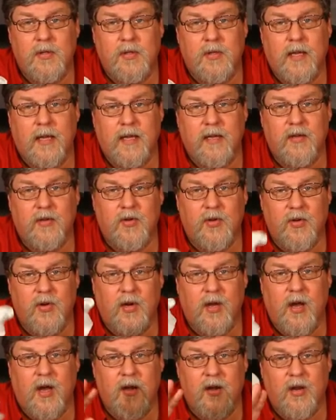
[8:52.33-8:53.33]
like your
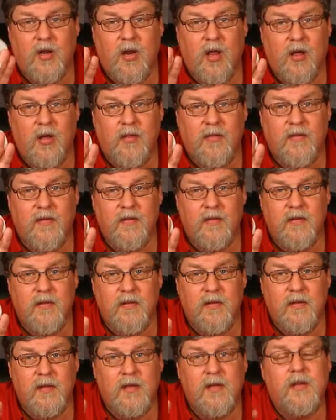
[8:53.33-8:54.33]
cotton cloth,
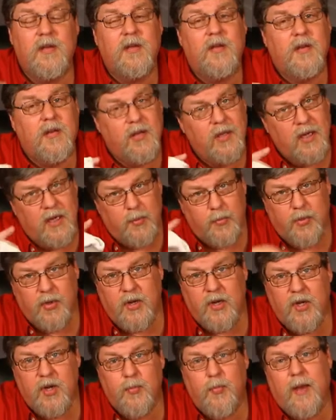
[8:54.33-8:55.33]
you need to put
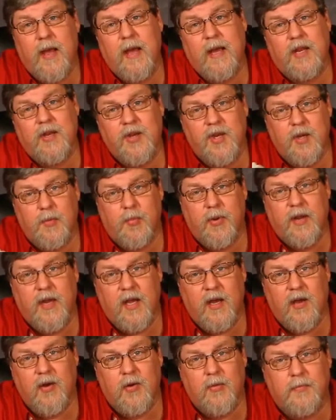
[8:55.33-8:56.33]
it in your pack and you need to bring it
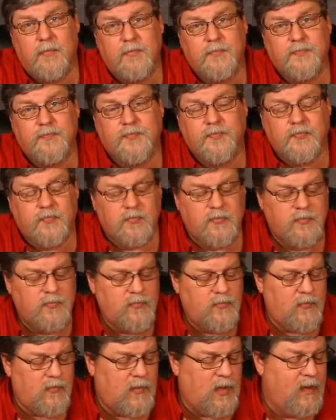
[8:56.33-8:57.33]
home.
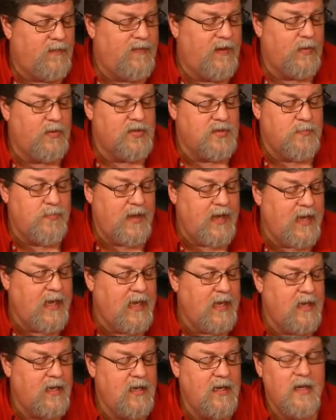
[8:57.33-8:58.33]
If it was
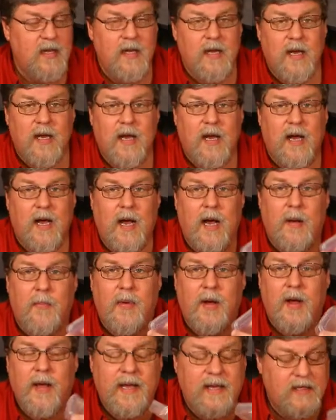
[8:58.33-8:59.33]
me, I
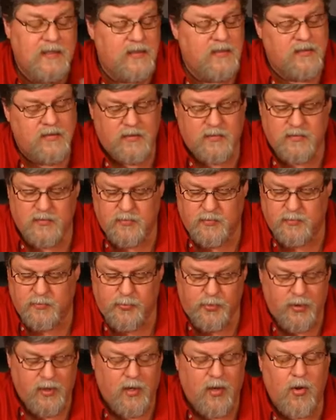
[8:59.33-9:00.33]
might
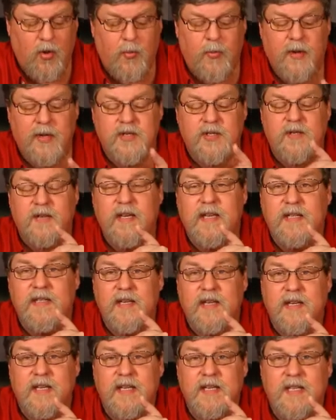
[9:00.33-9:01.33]
put a whole bunch of these
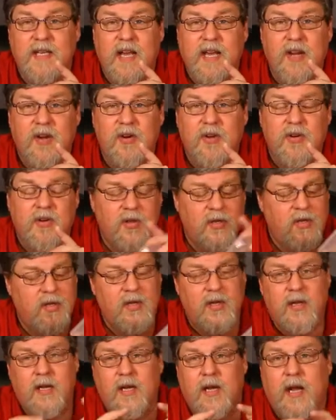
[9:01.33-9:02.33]
in a container
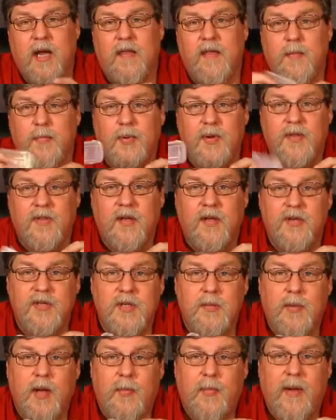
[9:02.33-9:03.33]
and then put those
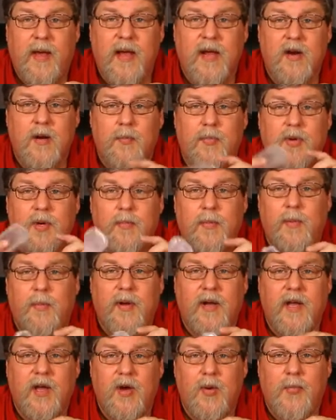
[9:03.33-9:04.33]
in my pack or put them in my
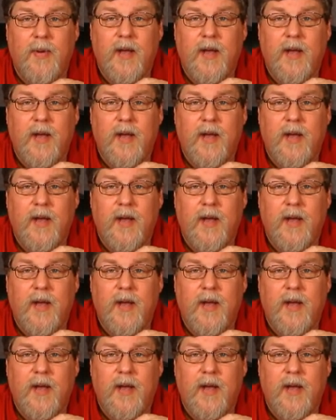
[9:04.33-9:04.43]
go